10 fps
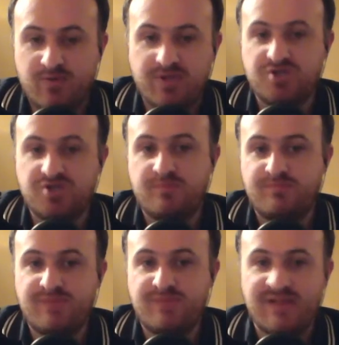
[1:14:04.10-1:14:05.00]
they should
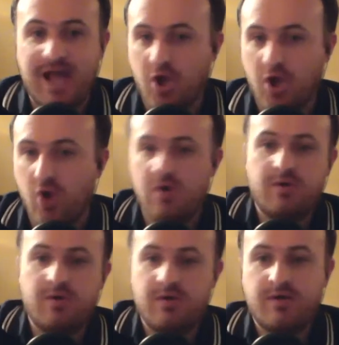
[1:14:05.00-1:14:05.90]
be let go.
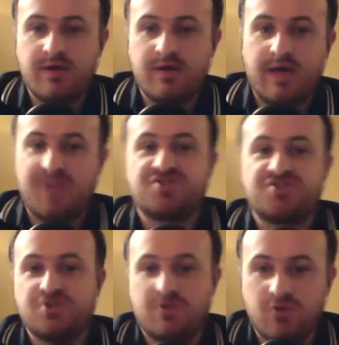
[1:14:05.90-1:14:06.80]

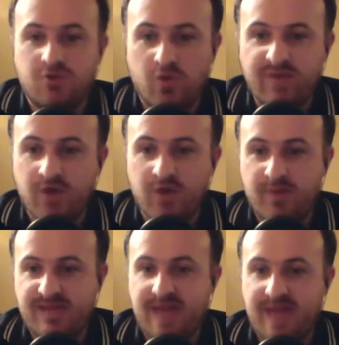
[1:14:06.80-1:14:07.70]
It's, no, we've got to
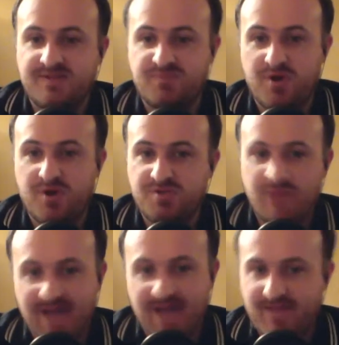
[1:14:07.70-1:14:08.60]
protect this person.
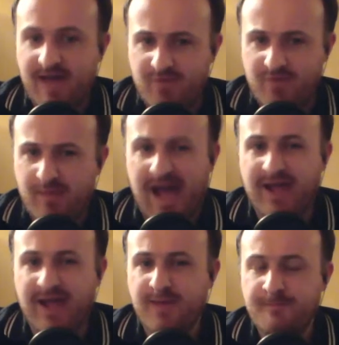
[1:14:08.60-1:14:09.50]
We have to have their
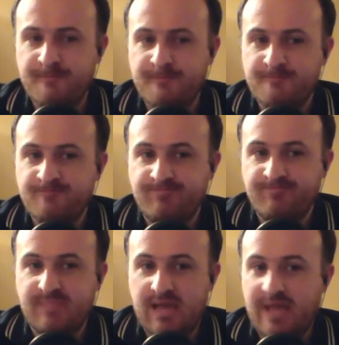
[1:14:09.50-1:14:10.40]
back.
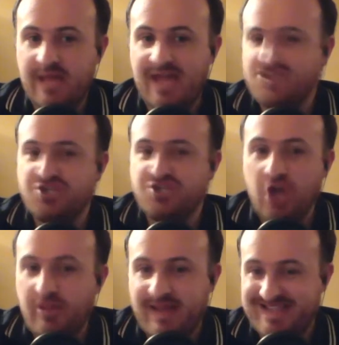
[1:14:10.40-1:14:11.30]
And that's just
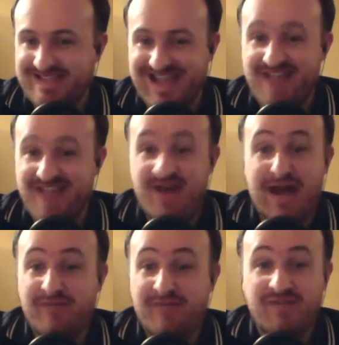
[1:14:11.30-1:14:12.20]
not the mindset I've
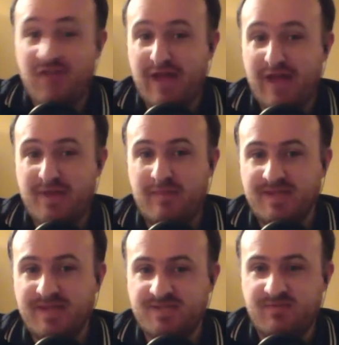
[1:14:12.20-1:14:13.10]
had. I've never had that
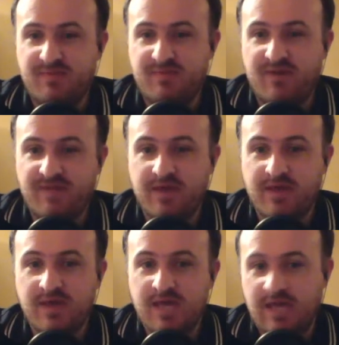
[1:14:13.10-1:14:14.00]
mindset with people. I
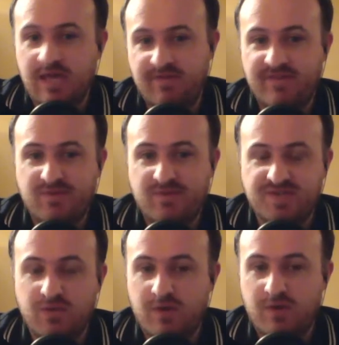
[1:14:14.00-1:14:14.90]
think even if it was
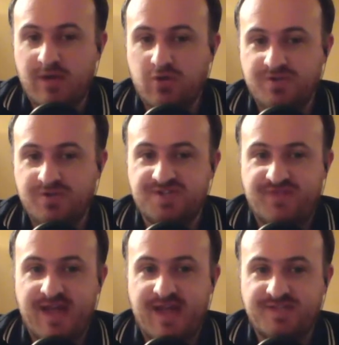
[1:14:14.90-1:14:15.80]
like one of my closest
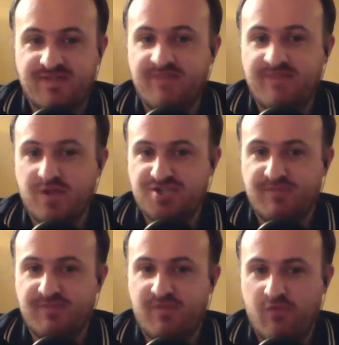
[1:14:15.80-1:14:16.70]
friends, if they've done
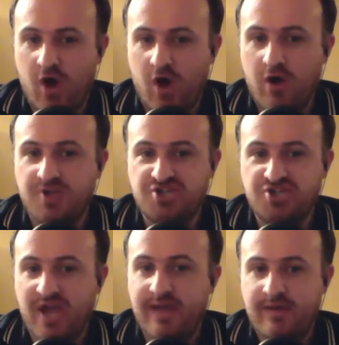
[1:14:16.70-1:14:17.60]
something wrong and
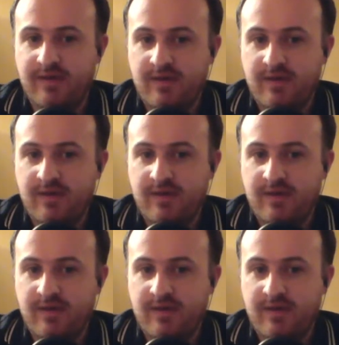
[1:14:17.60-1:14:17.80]
shitty,